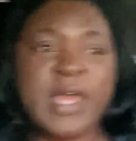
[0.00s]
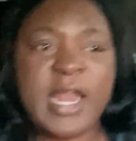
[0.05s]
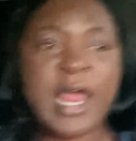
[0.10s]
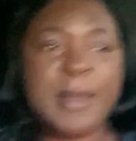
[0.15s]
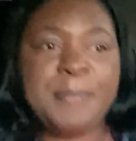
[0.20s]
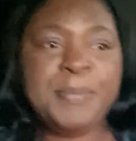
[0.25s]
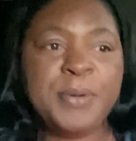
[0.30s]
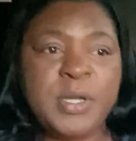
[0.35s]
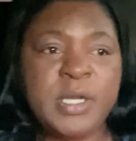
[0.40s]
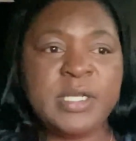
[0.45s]

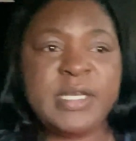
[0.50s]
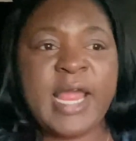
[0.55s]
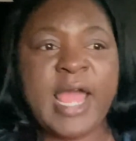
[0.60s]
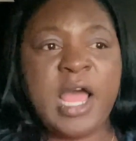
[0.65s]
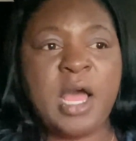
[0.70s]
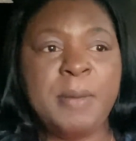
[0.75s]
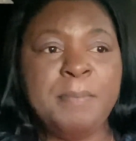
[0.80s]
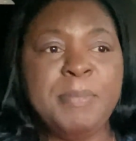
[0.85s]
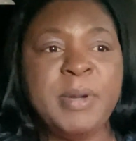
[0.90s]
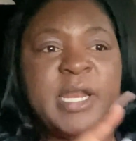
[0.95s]
I put
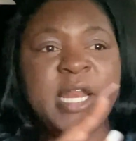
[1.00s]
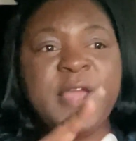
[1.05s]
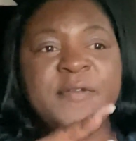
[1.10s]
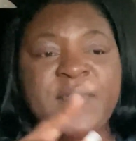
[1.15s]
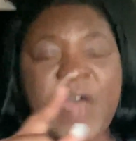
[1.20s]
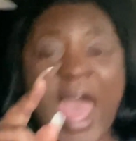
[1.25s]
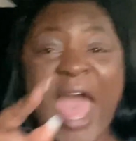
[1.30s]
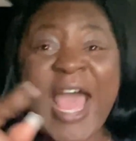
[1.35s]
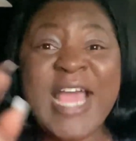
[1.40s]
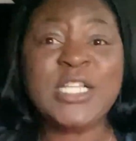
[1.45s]
down, but if
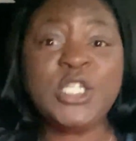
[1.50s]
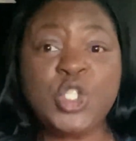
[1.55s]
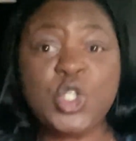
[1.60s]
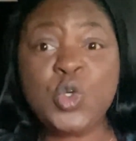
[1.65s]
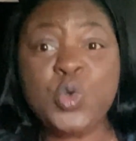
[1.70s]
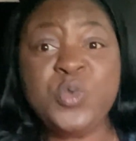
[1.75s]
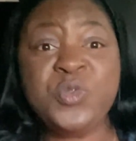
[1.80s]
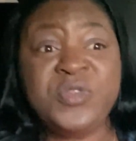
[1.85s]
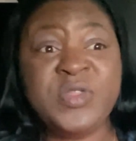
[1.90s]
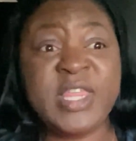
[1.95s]
I
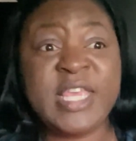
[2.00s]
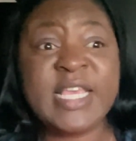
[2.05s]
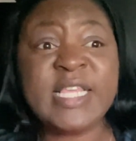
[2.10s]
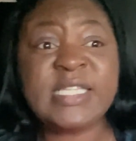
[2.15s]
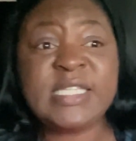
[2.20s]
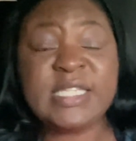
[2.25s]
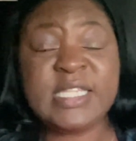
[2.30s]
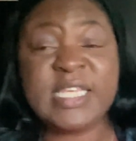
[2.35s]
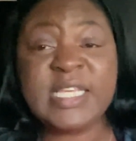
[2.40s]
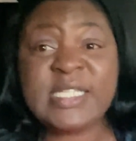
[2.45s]
do
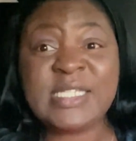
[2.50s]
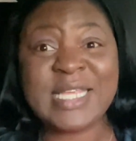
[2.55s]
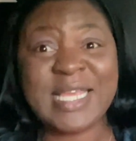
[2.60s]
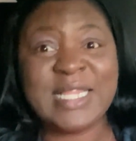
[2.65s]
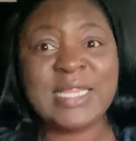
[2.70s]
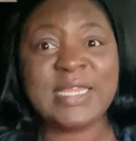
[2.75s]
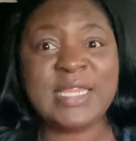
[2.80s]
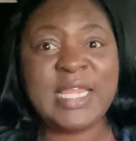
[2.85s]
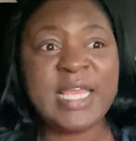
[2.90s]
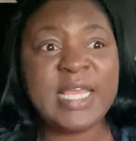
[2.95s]
this, this,
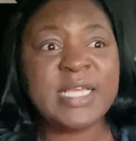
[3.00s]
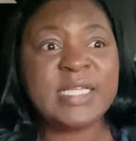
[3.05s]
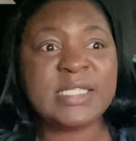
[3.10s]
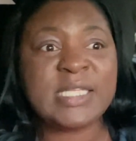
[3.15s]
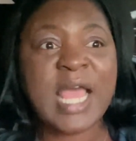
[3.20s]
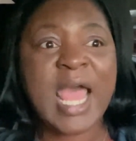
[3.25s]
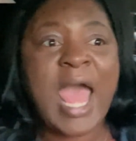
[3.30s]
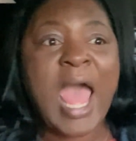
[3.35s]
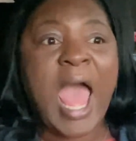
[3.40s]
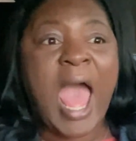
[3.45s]
and this,
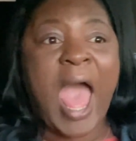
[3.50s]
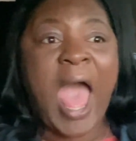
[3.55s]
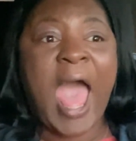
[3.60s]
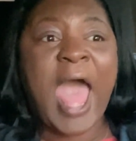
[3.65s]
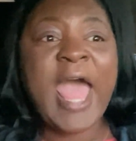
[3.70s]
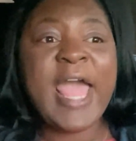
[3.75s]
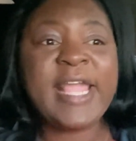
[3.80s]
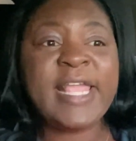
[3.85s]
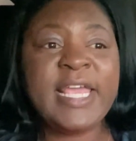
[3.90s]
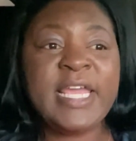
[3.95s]

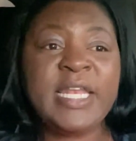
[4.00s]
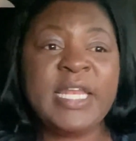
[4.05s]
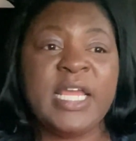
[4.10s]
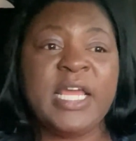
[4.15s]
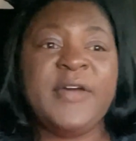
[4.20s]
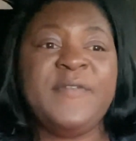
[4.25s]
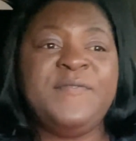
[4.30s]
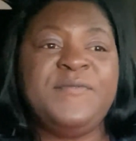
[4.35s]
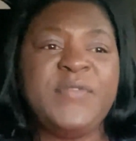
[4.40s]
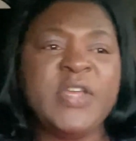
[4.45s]
I can
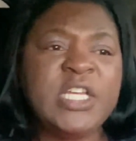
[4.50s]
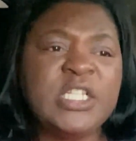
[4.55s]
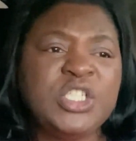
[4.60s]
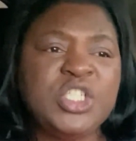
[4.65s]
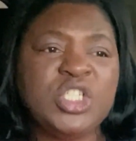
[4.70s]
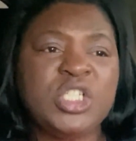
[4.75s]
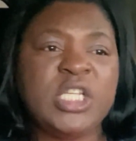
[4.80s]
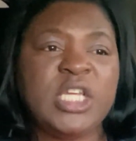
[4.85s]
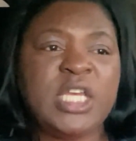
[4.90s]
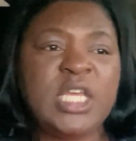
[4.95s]

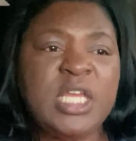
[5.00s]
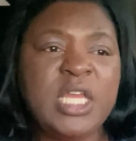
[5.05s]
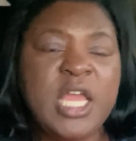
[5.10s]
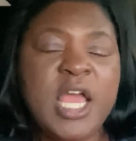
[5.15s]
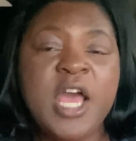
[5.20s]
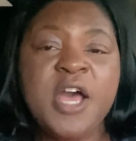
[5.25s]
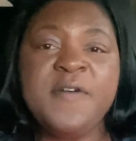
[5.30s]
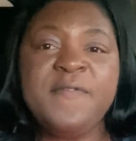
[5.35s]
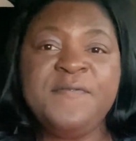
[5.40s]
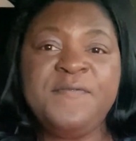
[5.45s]
eventually
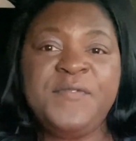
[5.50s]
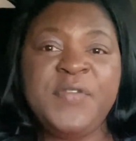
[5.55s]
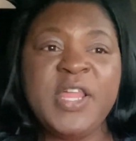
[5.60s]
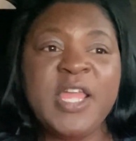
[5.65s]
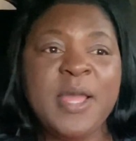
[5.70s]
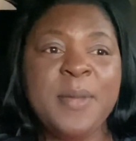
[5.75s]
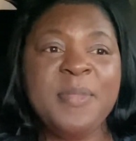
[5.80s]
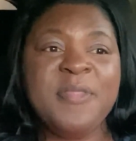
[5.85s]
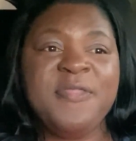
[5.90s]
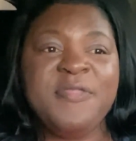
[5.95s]

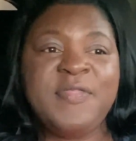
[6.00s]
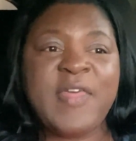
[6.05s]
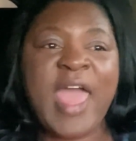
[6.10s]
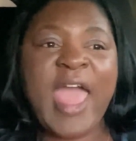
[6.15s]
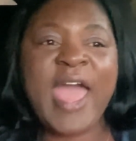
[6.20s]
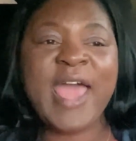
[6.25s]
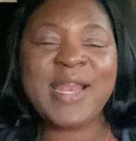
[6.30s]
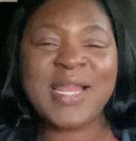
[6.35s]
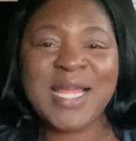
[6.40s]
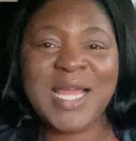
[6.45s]
flip
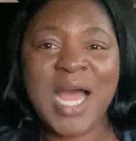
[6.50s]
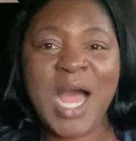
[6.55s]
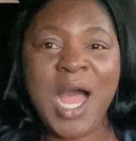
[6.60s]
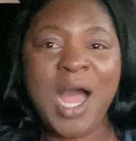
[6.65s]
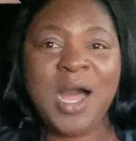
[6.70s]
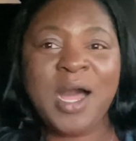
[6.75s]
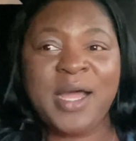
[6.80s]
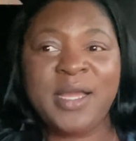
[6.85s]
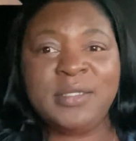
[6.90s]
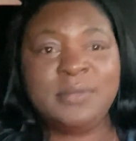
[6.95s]
that
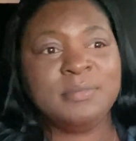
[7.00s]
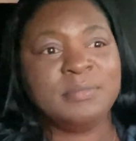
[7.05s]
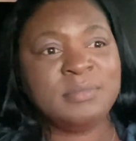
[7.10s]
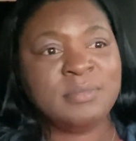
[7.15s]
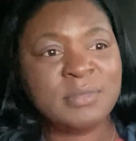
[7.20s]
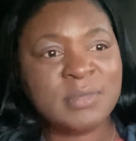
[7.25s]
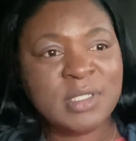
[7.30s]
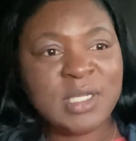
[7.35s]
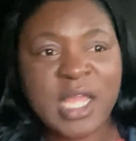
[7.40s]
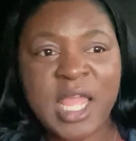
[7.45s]

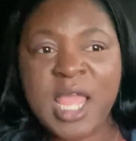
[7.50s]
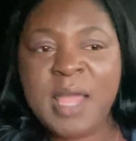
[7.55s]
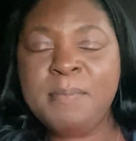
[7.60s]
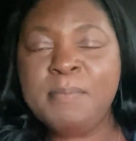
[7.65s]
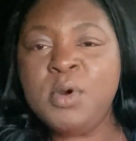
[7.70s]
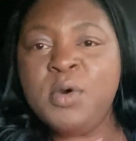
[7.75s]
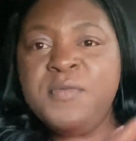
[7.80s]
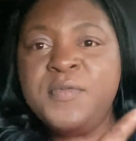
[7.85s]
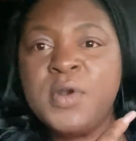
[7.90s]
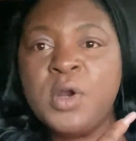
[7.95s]
con and
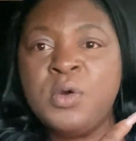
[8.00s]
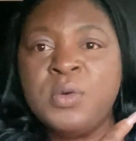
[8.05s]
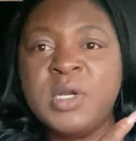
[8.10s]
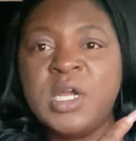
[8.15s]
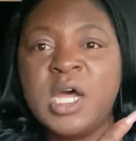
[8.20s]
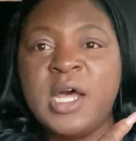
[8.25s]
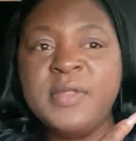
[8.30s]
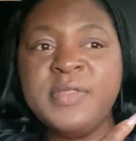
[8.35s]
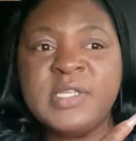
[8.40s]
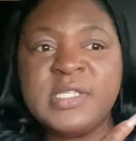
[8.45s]
move it on
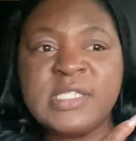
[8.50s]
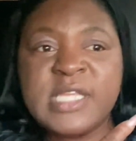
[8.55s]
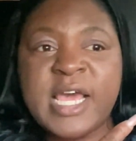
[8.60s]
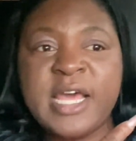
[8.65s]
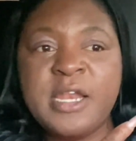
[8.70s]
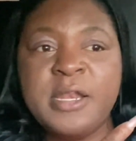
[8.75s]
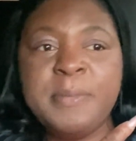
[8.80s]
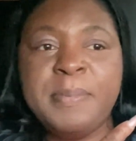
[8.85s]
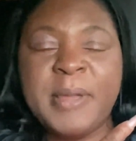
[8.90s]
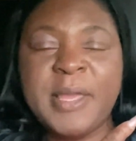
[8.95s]
the other
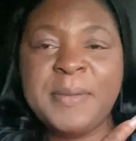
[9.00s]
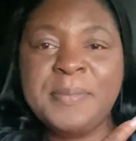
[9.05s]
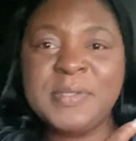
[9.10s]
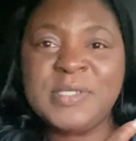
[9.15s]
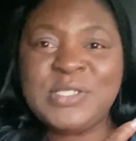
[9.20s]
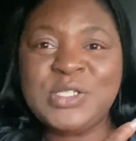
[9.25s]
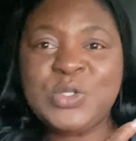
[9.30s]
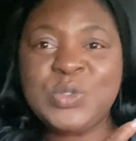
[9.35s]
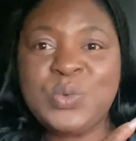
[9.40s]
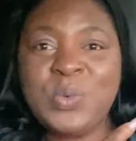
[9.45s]
side of the paper
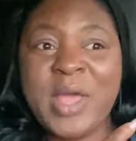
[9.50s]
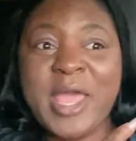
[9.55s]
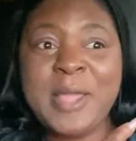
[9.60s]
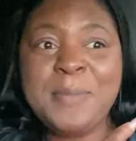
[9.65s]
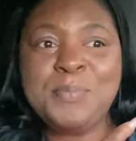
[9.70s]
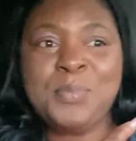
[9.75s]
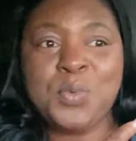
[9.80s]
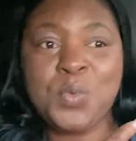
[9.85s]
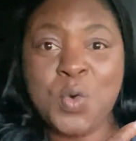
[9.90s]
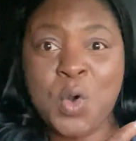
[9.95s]
to a
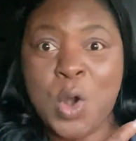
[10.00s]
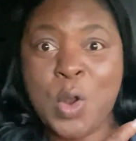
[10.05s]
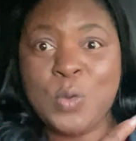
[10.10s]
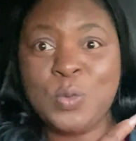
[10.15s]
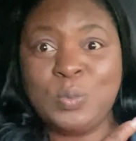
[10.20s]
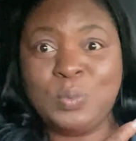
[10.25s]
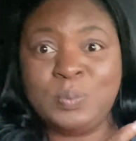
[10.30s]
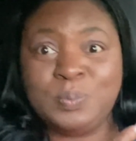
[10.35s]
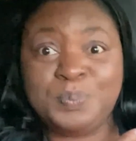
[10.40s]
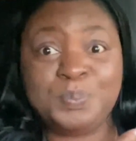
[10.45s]
pro.
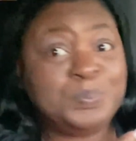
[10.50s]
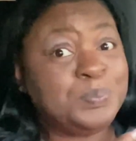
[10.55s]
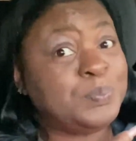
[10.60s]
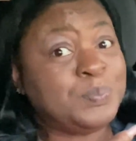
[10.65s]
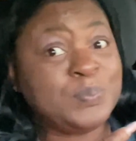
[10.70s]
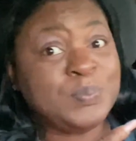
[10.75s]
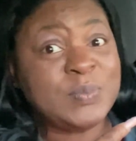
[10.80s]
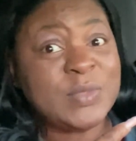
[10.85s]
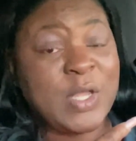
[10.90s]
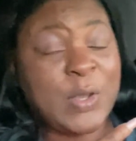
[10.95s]

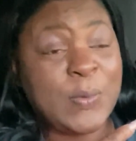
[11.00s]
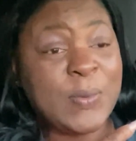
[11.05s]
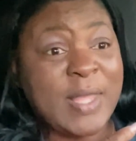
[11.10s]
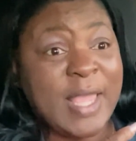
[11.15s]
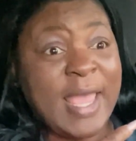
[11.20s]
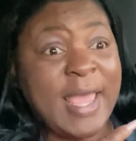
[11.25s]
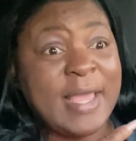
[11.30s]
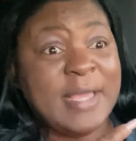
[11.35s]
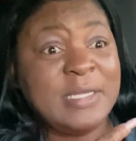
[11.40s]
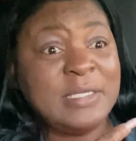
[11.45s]

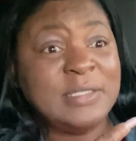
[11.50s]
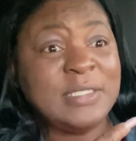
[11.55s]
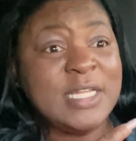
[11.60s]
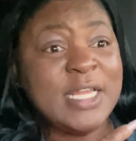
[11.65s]
Okay?